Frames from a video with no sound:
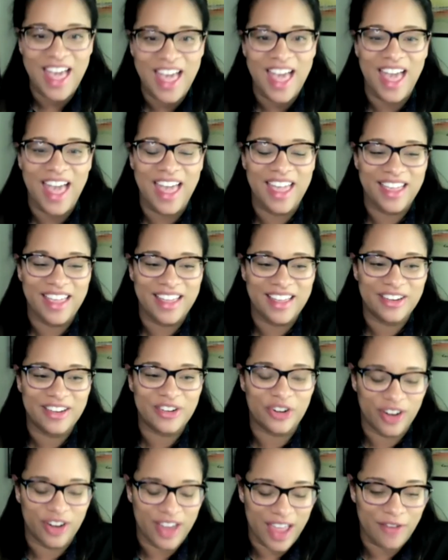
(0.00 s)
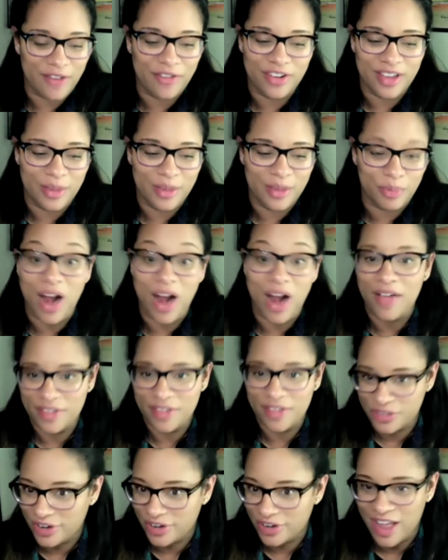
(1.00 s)
and or every
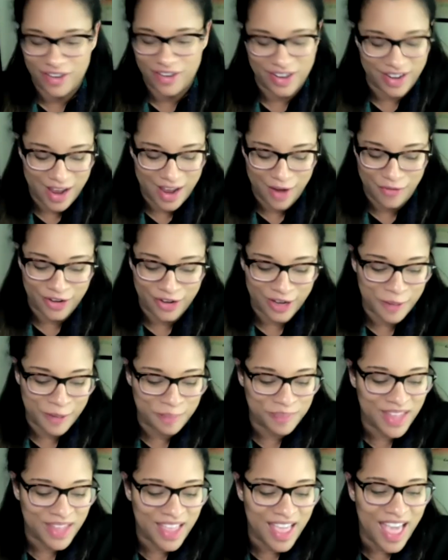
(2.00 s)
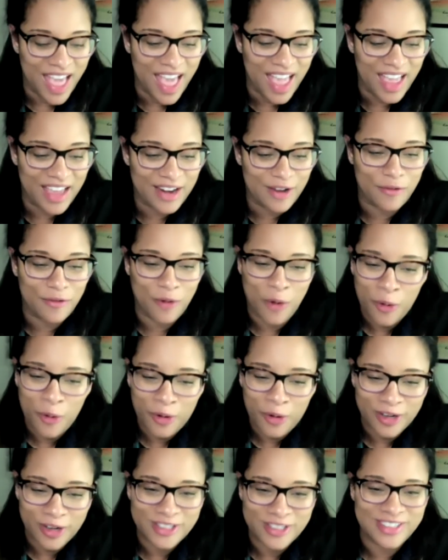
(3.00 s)
province or county in Africa. And of
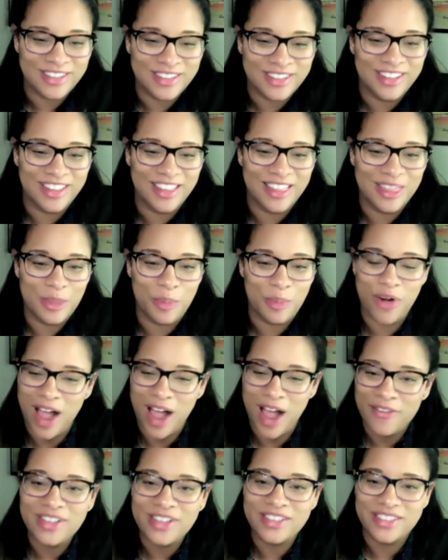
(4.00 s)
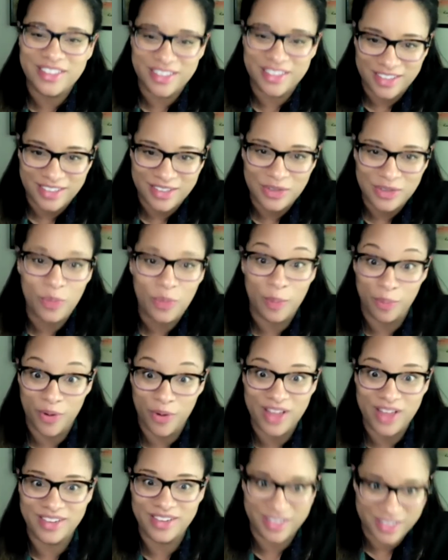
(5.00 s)
course, the provinces where
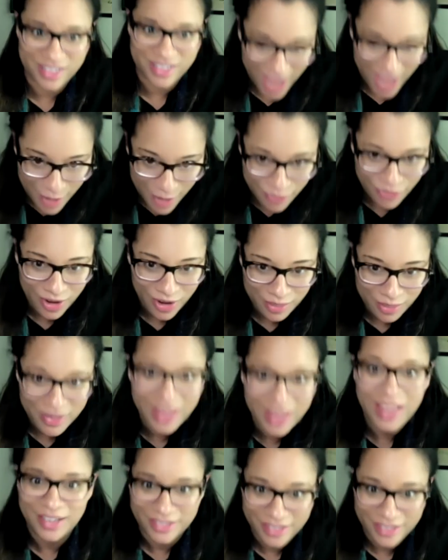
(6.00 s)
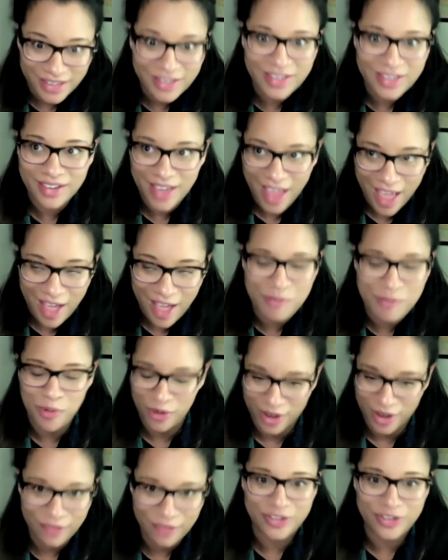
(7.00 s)
presidents came from tended to have more
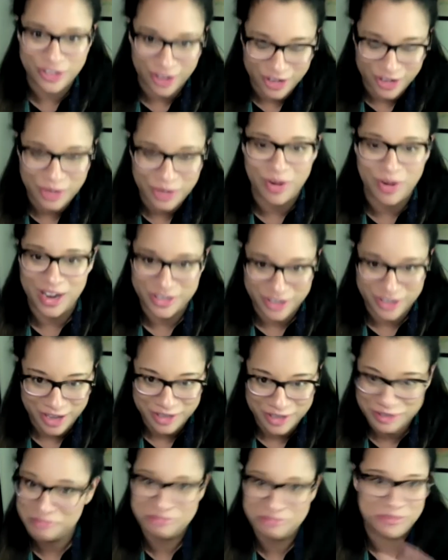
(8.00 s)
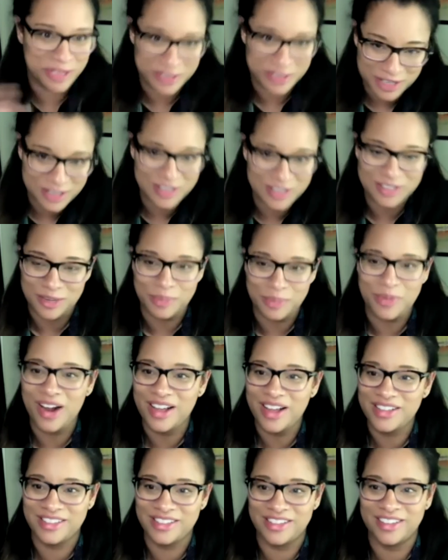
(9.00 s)
infrastructure projects. This isn't
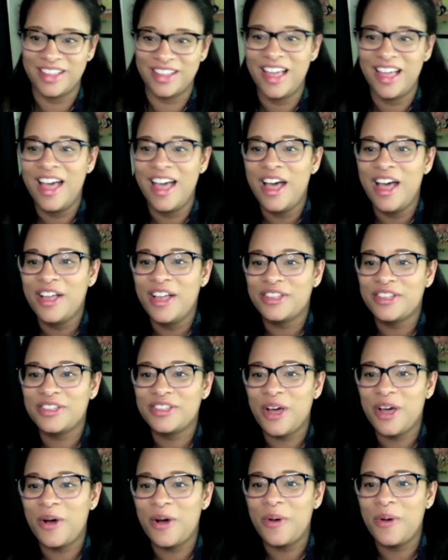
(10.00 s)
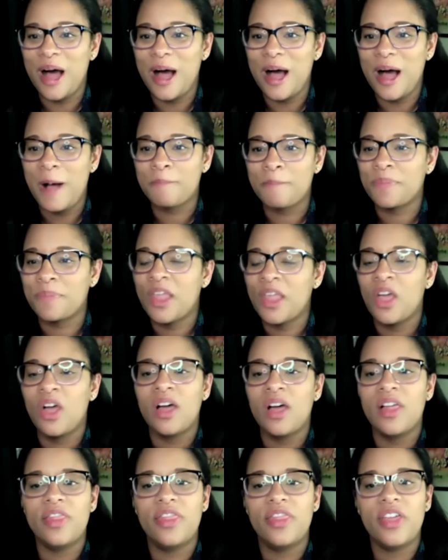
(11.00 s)
surprising. So um,
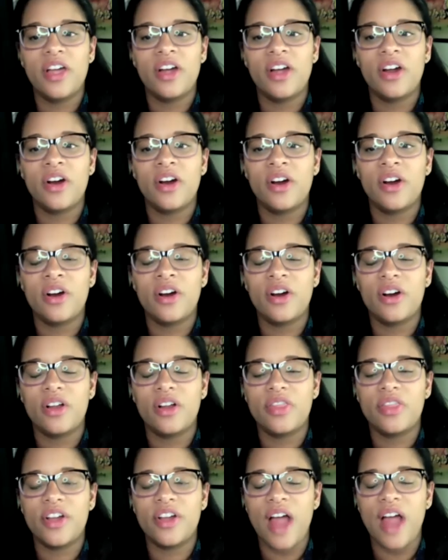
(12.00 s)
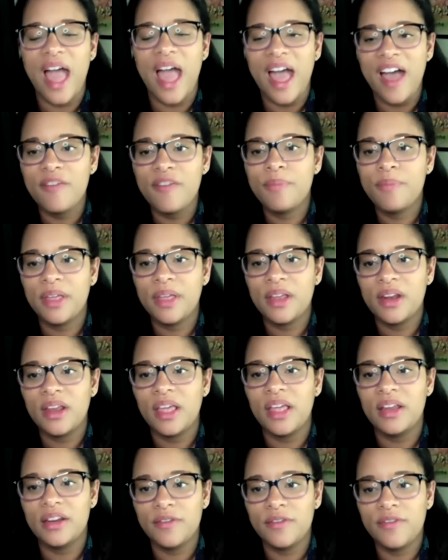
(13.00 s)
there, there have been
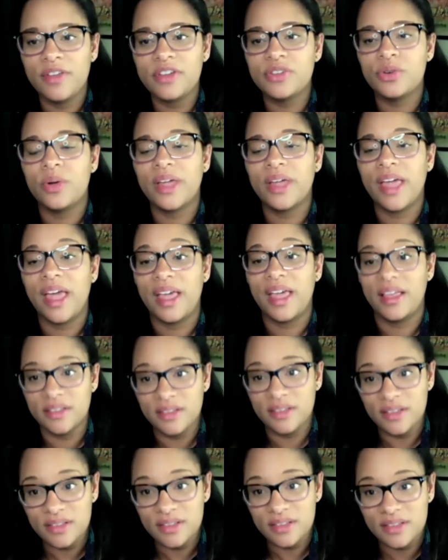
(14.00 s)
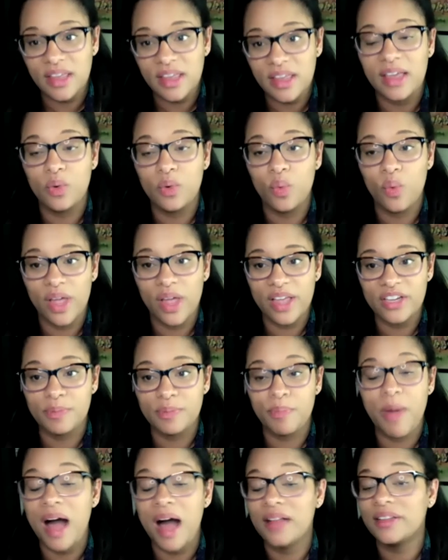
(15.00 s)
individual cases in which
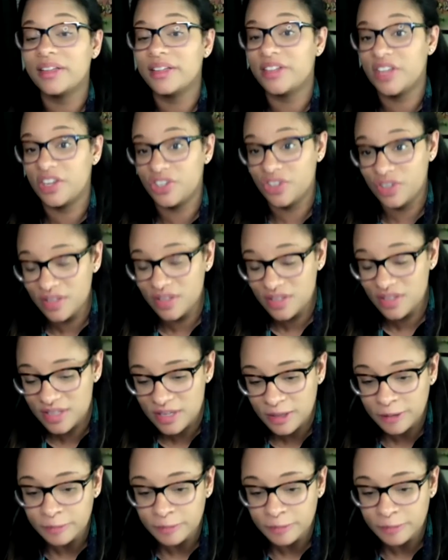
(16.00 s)
politicians